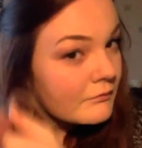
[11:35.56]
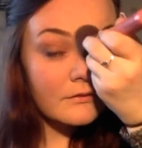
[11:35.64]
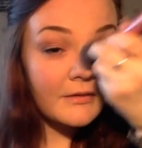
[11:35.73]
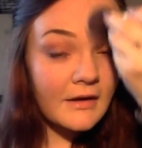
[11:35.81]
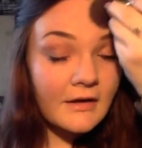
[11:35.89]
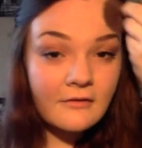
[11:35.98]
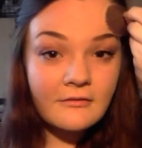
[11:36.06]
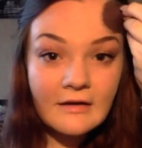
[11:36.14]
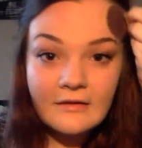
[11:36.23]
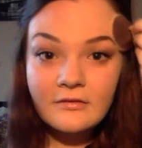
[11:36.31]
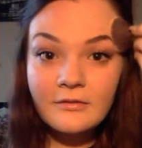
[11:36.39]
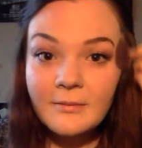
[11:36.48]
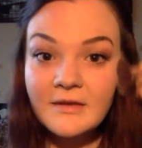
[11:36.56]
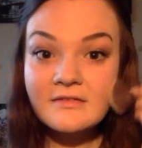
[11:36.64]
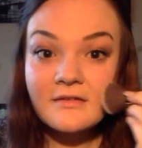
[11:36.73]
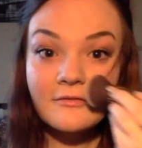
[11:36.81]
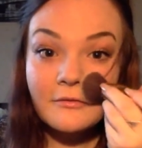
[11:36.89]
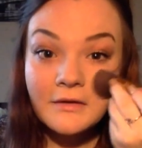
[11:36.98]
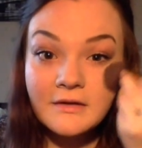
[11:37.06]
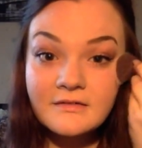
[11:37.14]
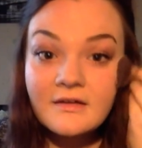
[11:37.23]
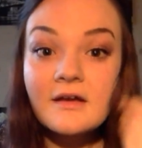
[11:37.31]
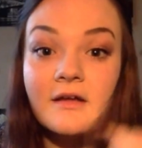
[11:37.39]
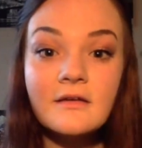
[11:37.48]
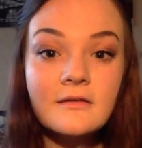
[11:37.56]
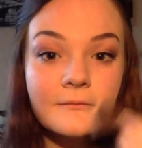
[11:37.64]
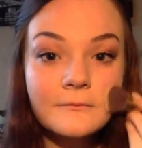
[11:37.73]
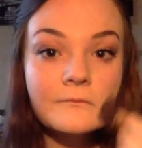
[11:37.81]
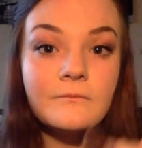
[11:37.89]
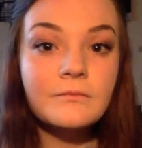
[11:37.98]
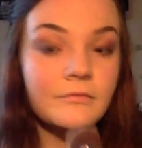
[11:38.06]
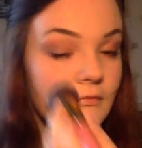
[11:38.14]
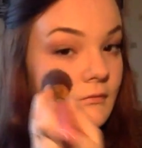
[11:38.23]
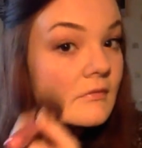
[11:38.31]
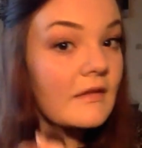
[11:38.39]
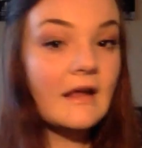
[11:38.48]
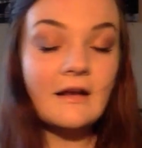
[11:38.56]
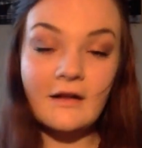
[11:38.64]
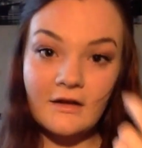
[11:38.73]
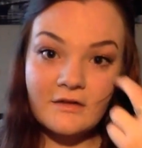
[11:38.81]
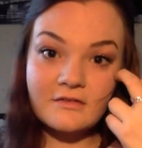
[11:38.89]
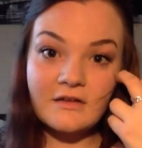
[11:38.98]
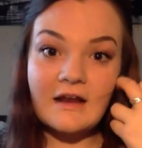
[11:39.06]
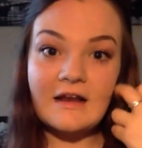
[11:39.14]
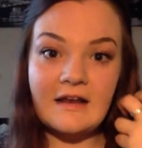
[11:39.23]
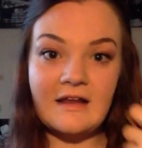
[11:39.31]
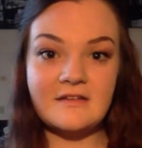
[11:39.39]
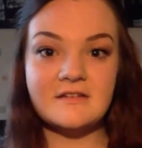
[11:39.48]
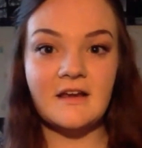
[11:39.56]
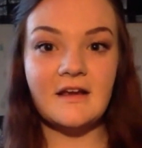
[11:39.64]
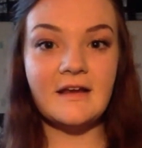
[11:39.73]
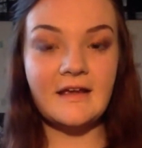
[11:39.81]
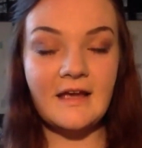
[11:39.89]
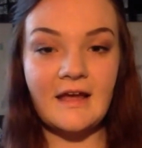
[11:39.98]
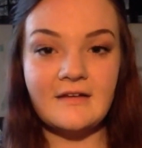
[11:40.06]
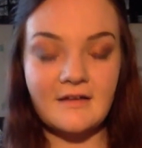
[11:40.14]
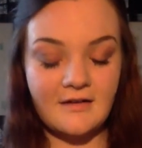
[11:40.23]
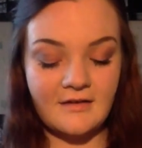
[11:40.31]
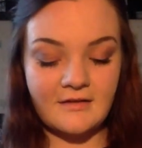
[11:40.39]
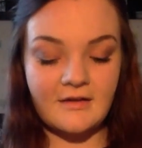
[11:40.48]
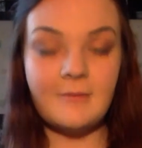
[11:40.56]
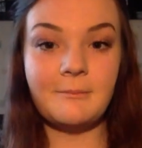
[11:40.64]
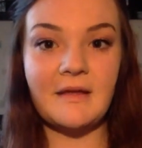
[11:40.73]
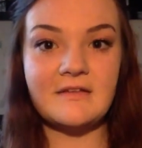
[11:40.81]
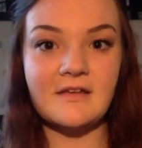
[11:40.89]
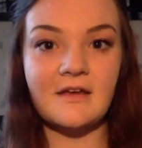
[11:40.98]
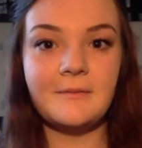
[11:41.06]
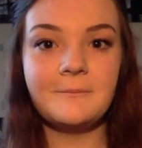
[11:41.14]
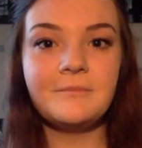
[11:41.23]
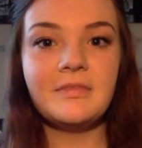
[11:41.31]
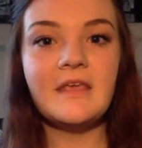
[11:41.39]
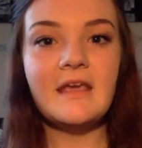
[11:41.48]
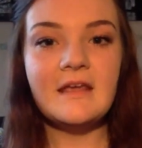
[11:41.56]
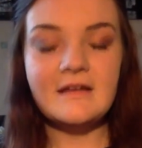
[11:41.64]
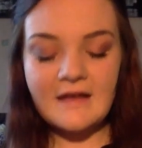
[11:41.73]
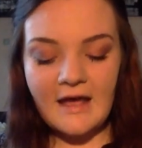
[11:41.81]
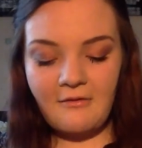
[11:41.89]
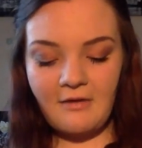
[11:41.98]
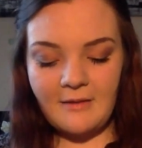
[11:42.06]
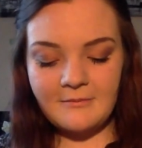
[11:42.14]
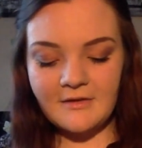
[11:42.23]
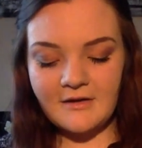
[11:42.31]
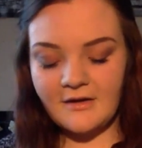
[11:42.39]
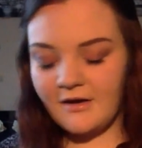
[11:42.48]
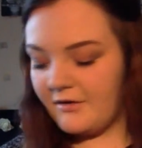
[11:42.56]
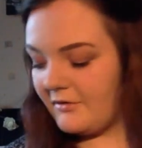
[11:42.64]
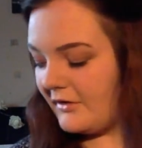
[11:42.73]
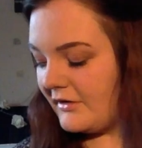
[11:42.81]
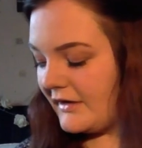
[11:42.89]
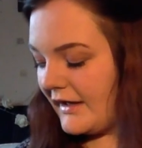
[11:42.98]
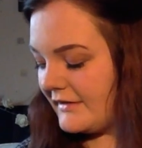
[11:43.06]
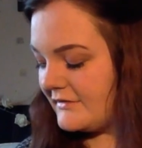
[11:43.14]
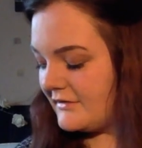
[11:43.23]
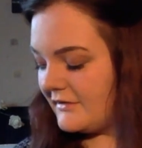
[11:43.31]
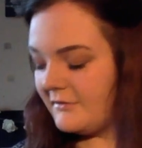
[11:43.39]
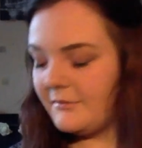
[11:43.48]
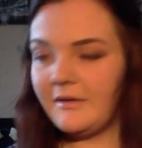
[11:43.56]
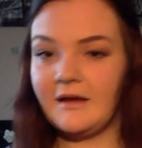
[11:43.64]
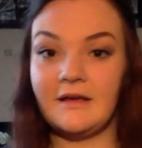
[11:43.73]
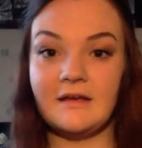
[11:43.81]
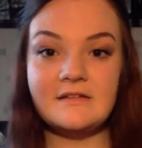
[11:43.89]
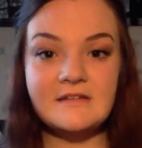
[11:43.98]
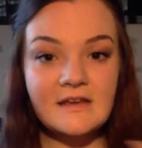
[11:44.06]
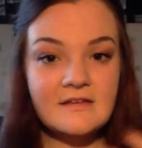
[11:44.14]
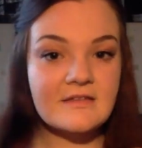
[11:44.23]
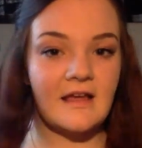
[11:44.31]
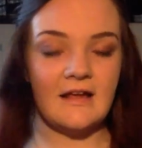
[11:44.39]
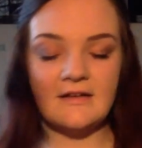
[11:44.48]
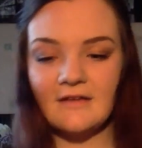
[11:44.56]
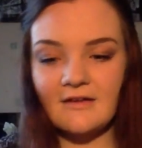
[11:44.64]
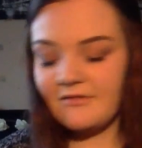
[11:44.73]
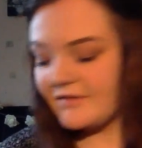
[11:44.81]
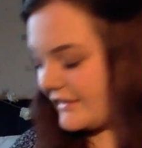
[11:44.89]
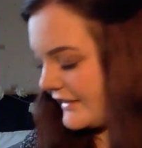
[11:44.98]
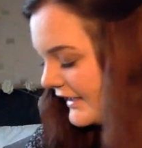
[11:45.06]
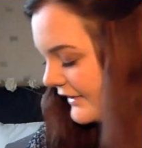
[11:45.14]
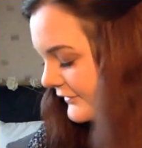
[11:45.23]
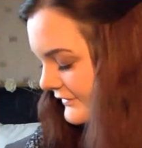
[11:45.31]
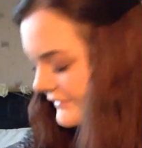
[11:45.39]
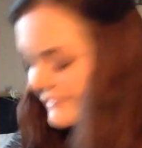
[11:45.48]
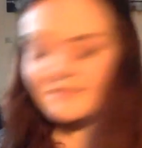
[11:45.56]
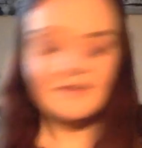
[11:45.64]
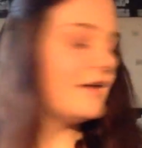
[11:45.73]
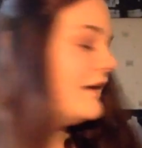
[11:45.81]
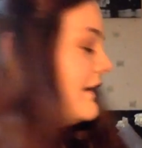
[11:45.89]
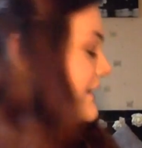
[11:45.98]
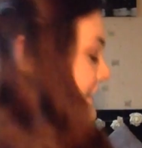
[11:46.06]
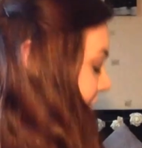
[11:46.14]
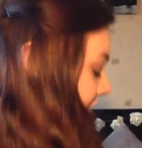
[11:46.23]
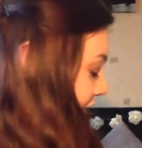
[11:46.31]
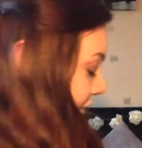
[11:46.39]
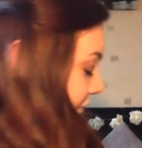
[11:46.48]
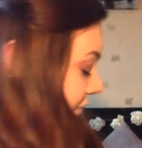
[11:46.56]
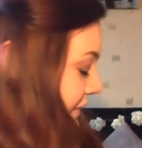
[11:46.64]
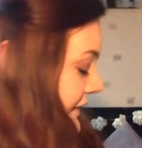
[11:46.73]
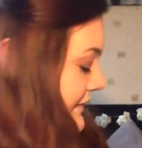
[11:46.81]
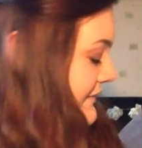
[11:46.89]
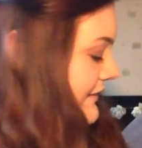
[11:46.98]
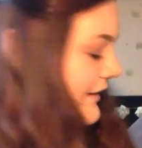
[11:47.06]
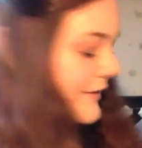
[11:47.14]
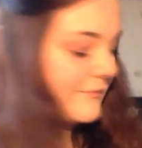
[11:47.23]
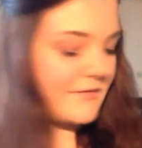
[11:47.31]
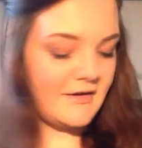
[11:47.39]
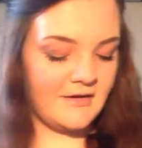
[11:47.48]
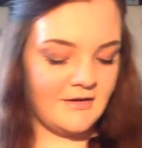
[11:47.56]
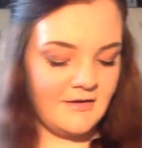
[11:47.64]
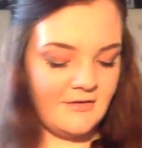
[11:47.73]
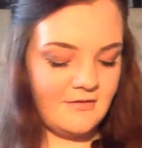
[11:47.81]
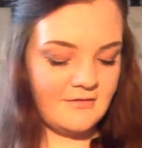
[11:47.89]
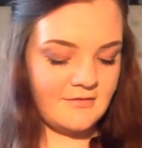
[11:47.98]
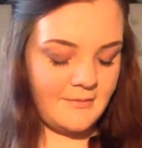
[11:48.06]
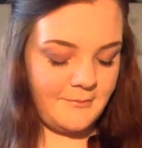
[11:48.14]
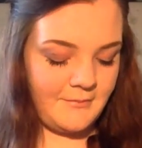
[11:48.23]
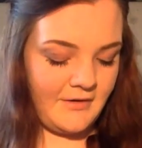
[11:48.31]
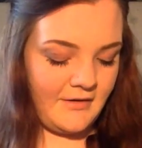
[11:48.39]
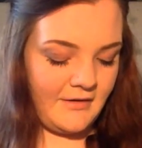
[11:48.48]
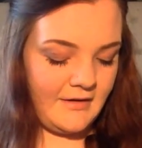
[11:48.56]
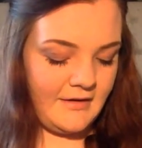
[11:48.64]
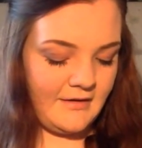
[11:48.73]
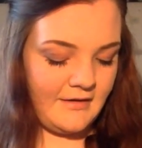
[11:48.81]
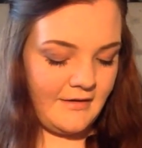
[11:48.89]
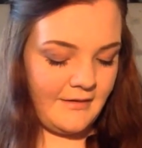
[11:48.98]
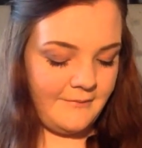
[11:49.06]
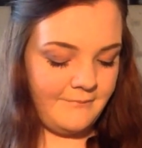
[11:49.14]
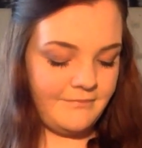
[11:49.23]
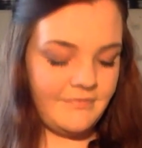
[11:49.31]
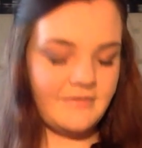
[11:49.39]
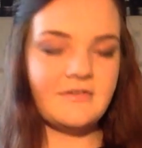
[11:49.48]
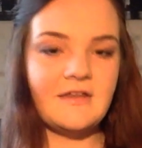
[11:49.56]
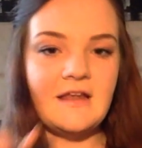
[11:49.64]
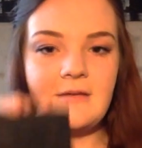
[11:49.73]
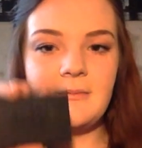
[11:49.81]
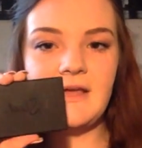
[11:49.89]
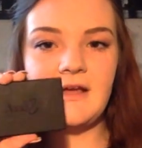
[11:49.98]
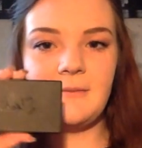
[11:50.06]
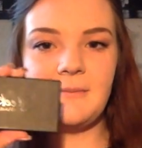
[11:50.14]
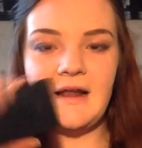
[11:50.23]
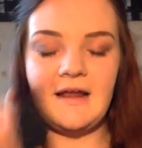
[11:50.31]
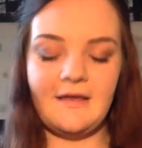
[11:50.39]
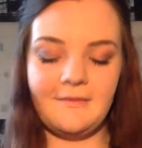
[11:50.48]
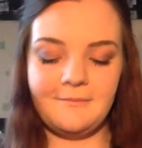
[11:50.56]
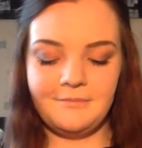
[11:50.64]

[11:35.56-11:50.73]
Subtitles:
Apply it around the bits I've already done, and I look slightly less shiny and I look better. Now I'm going to go on and do my cheeks and everything else. So for this I'm going to use my Sleek makeup palette